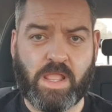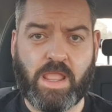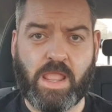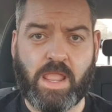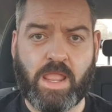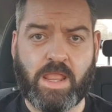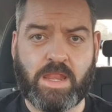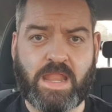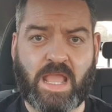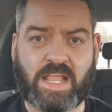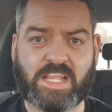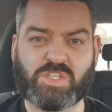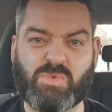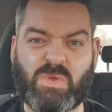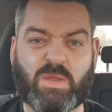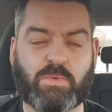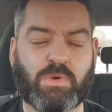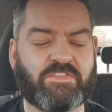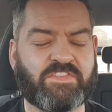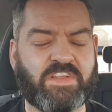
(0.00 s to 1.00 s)
next
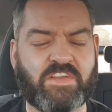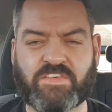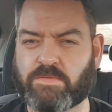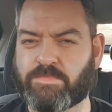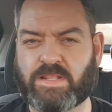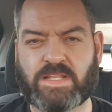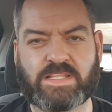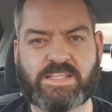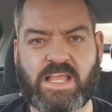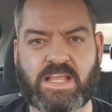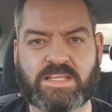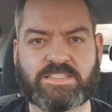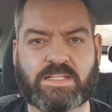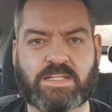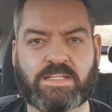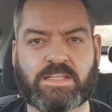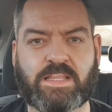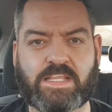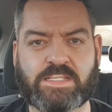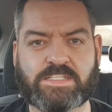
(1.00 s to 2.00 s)
week when I've given it a bit of
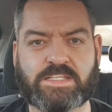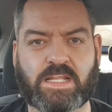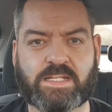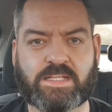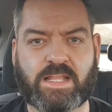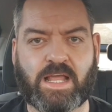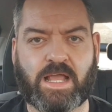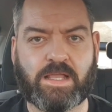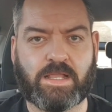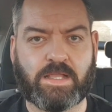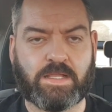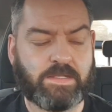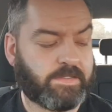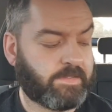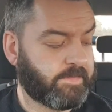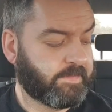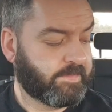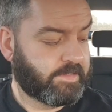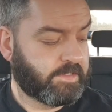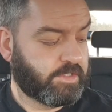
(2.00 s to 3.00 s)
testing and things like that.
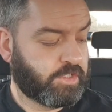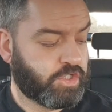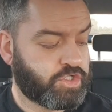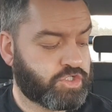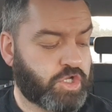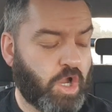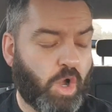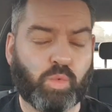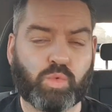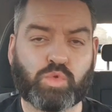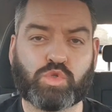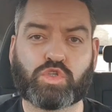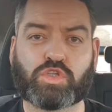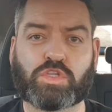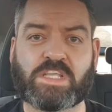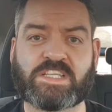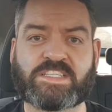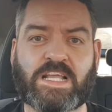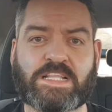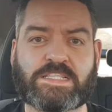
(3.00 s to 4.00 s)
So
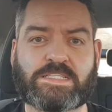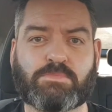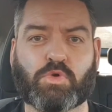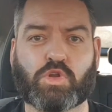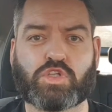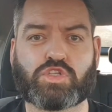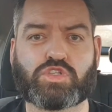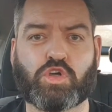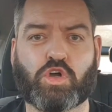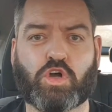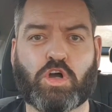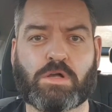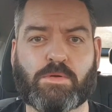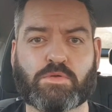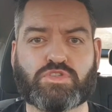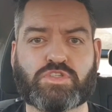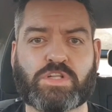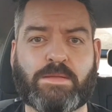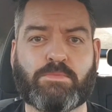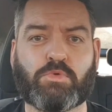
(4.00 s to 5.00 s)
the scent I'm going to talk
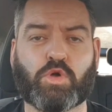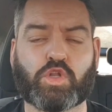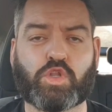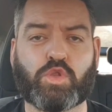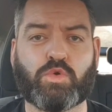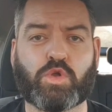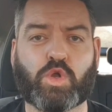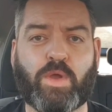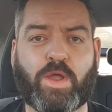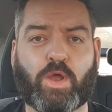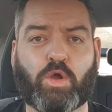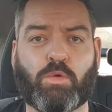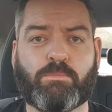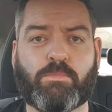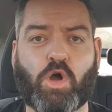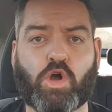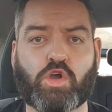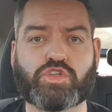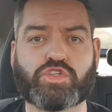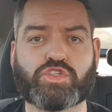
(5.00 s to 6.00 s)
about today, I'm going to do a quick
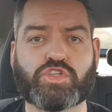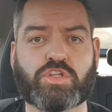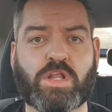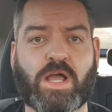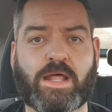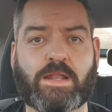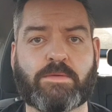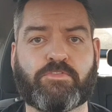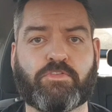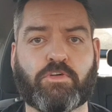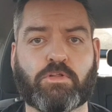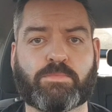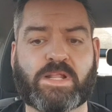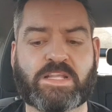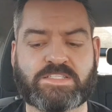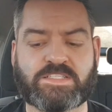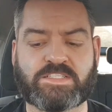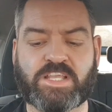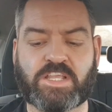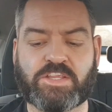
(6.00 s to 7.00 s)
unboxing and a full
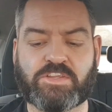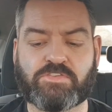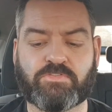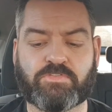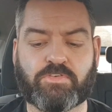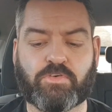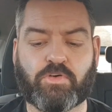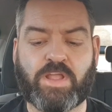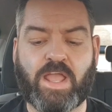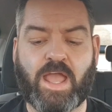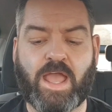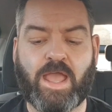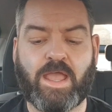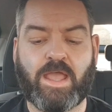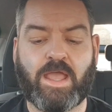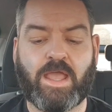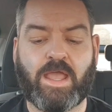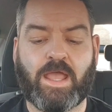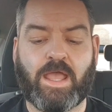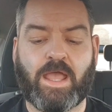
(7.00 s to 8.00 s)
presentation for you,
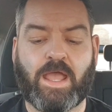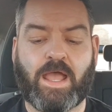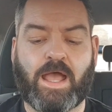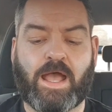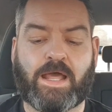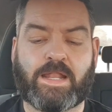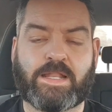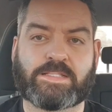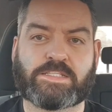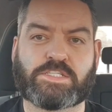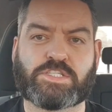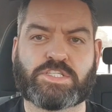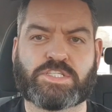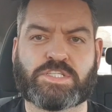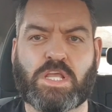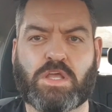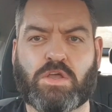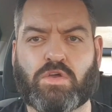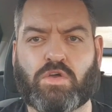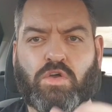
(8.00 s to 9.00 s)
and
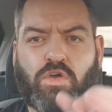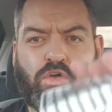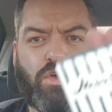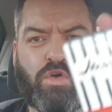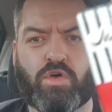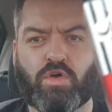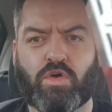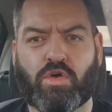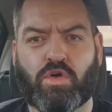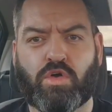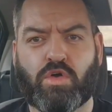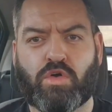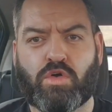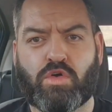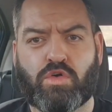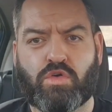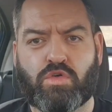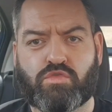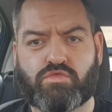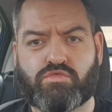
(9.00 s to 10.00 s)
it's
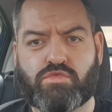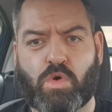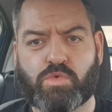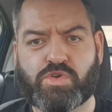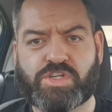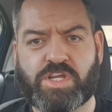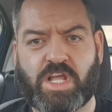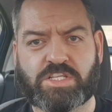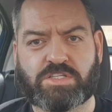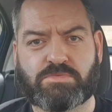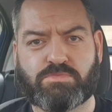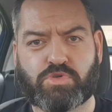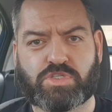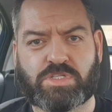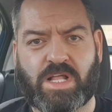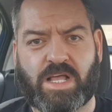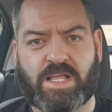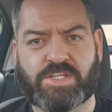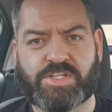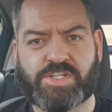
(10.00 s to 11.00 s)
Rochas
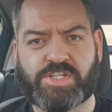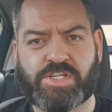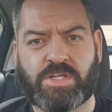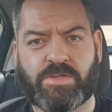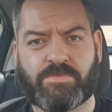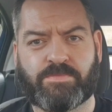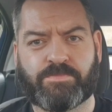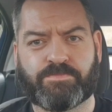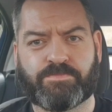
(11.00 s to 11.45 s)
moustache.